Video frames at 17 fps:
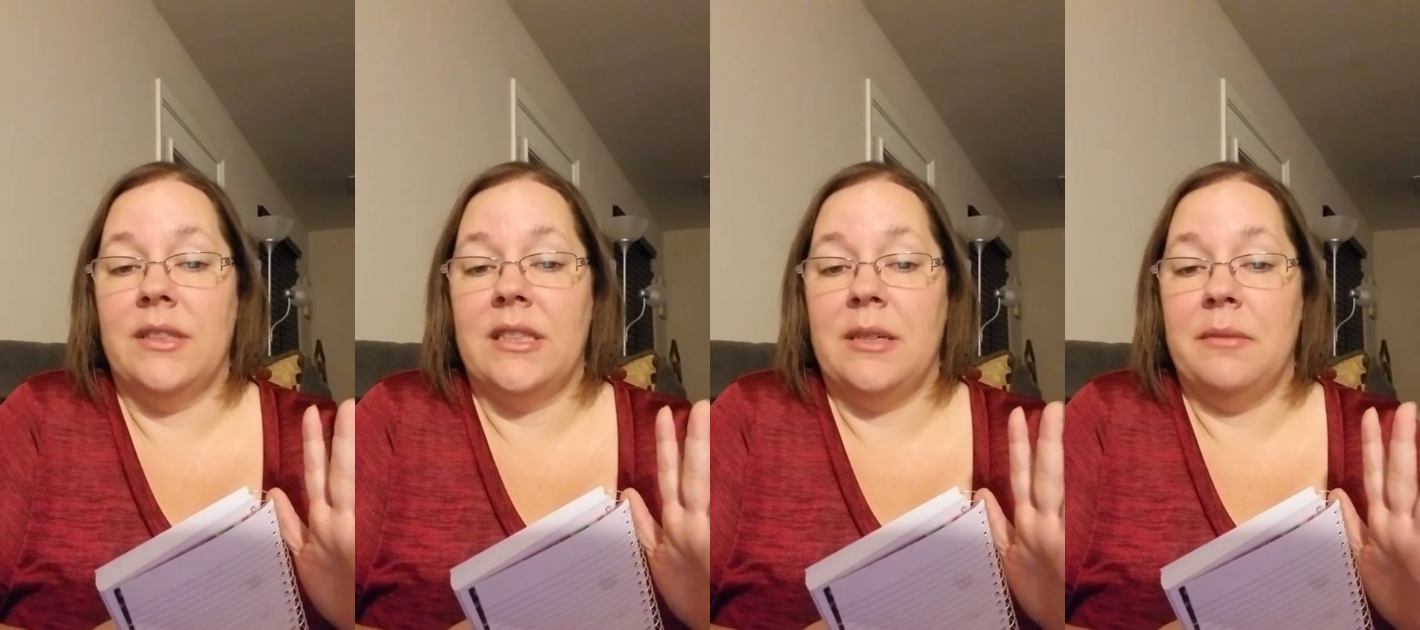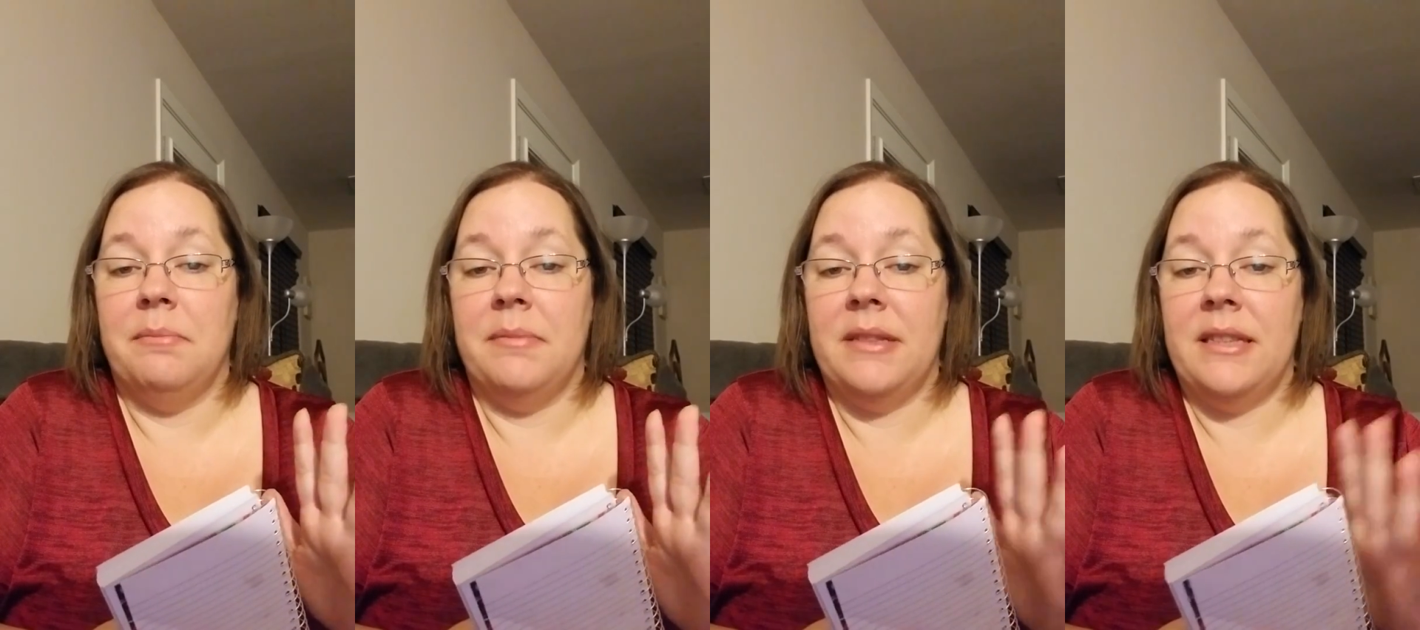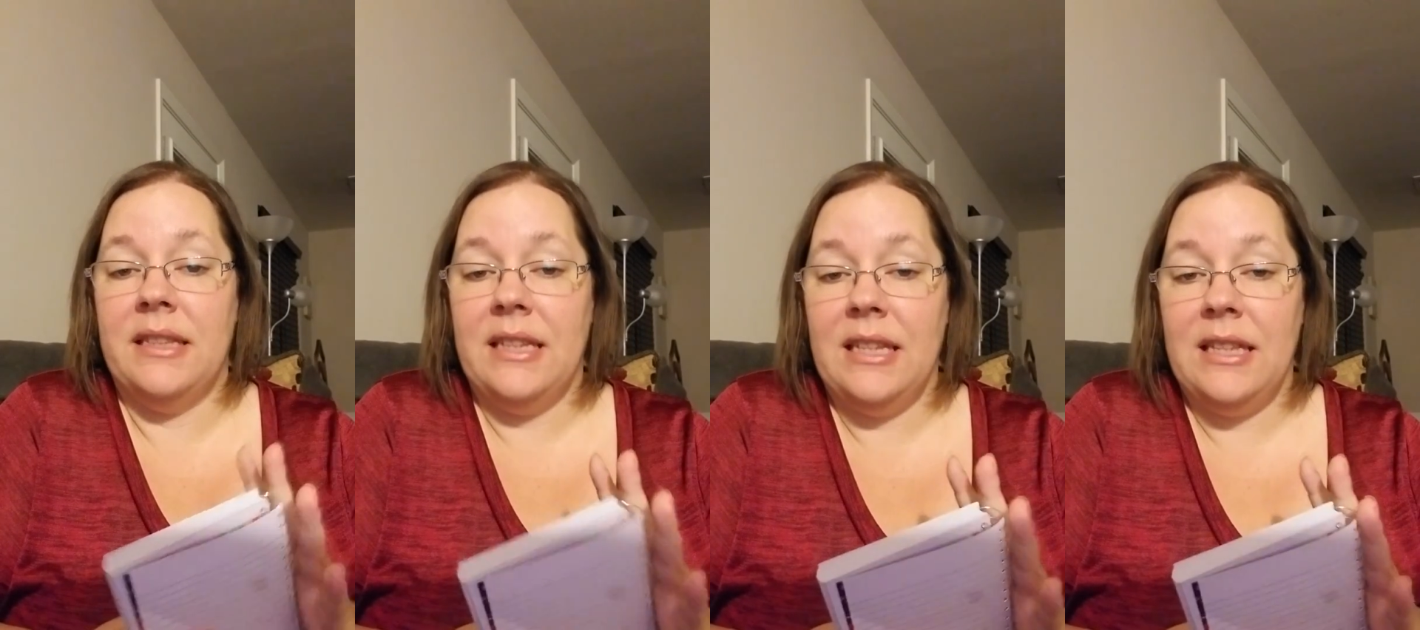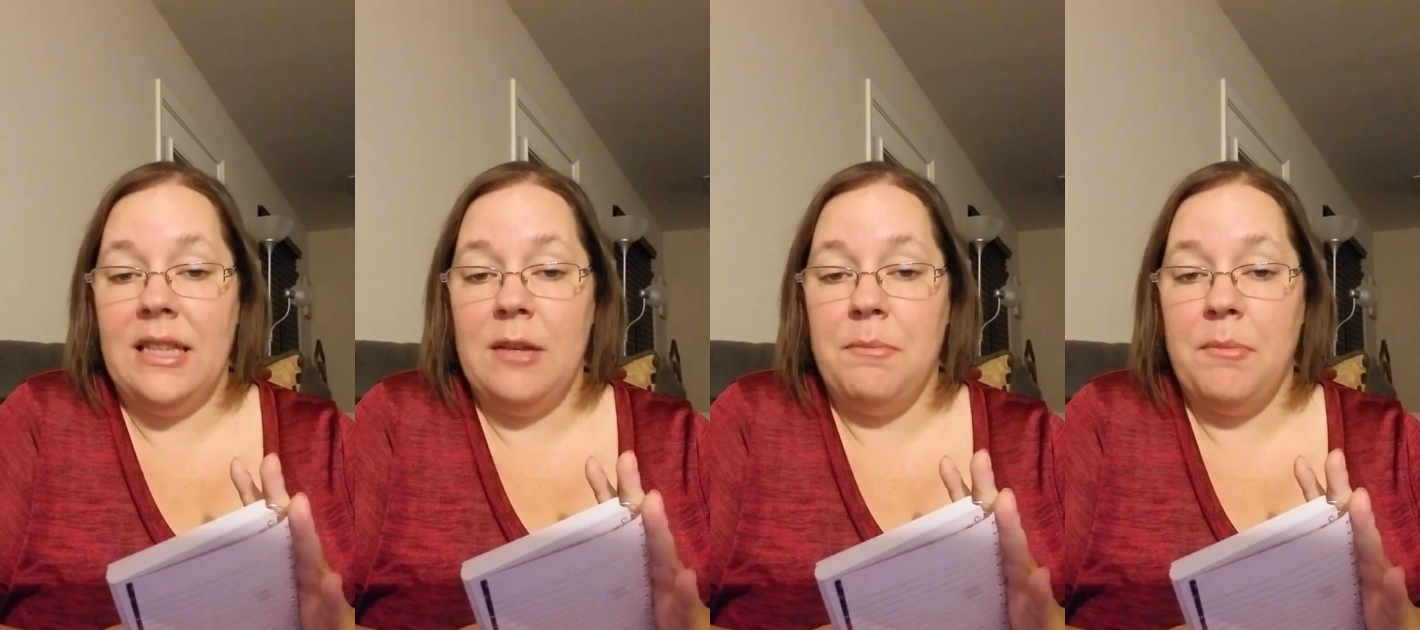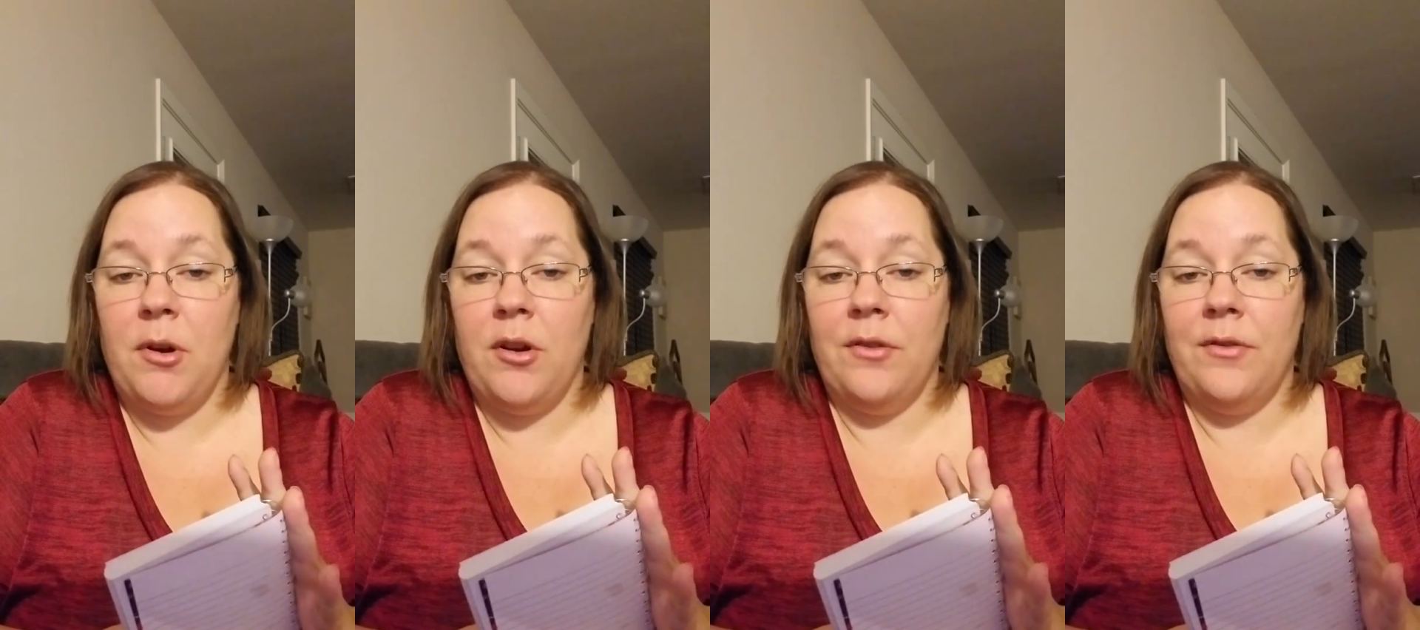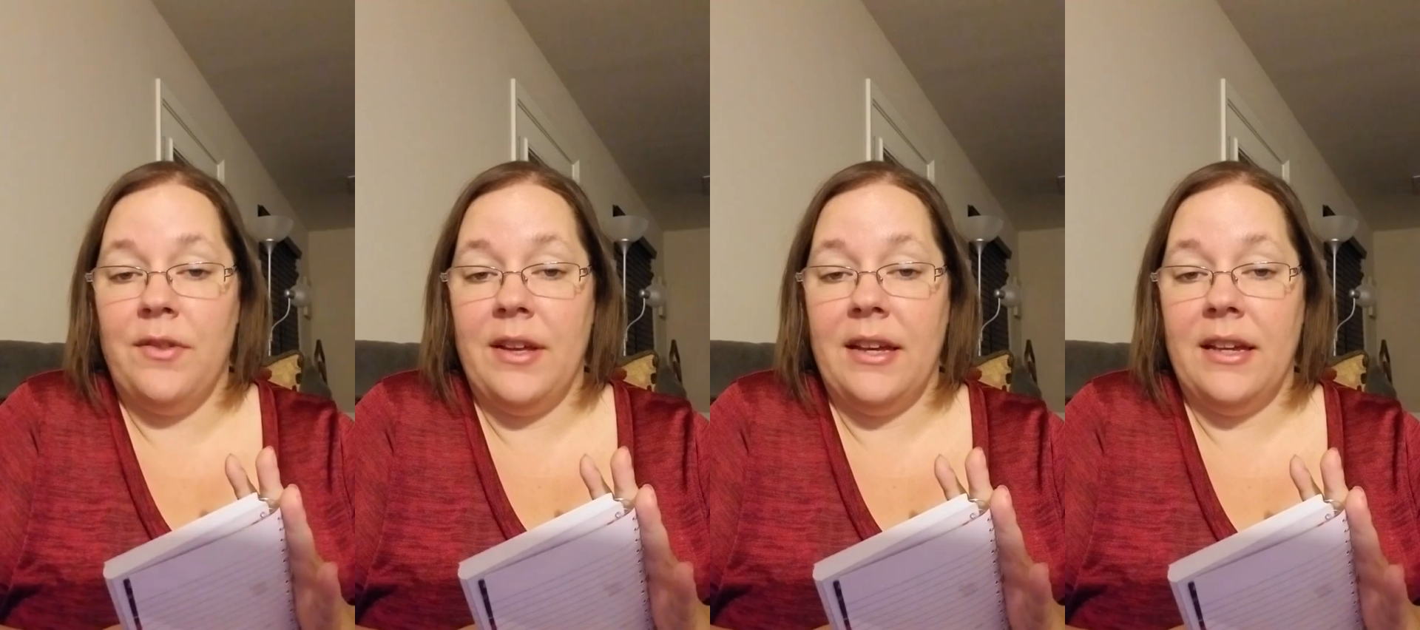completely
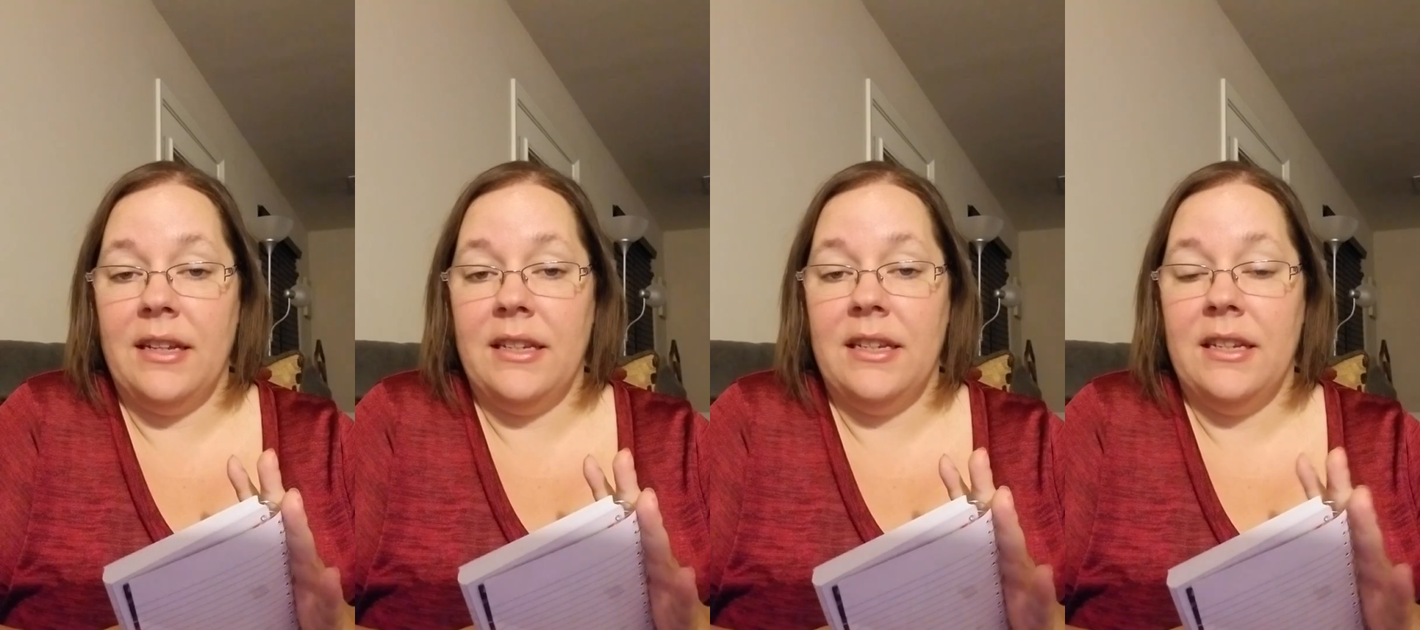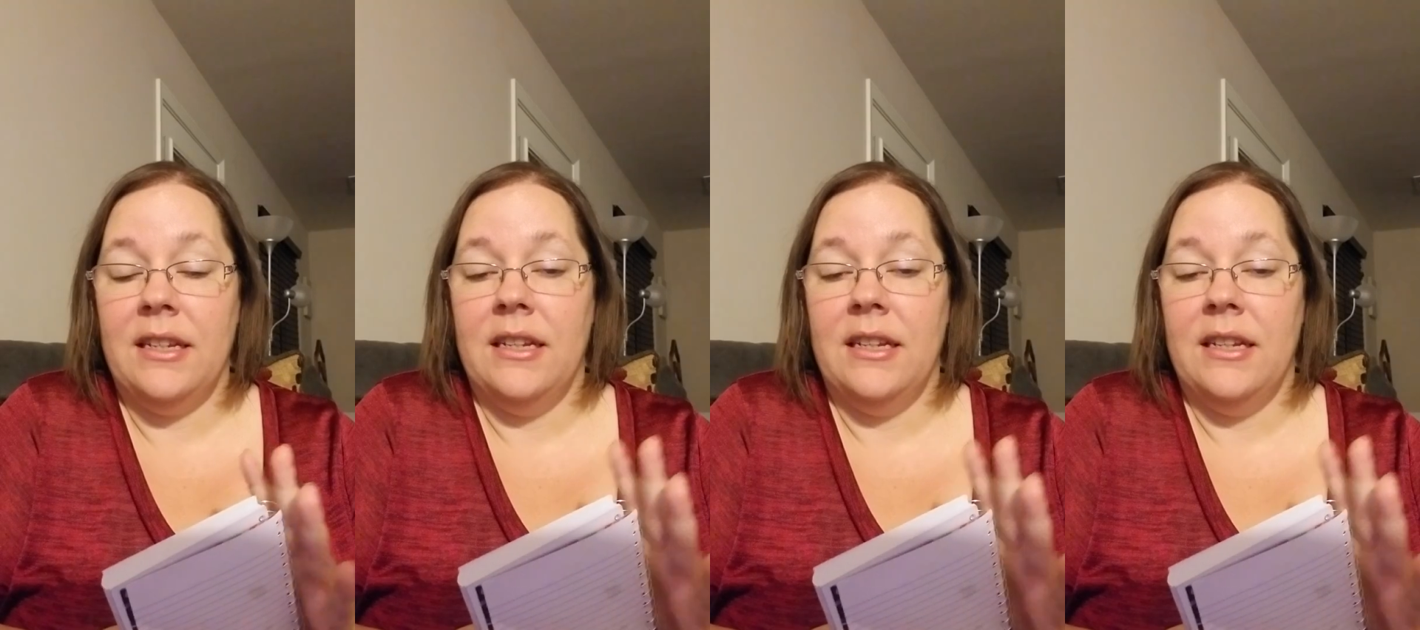perfect,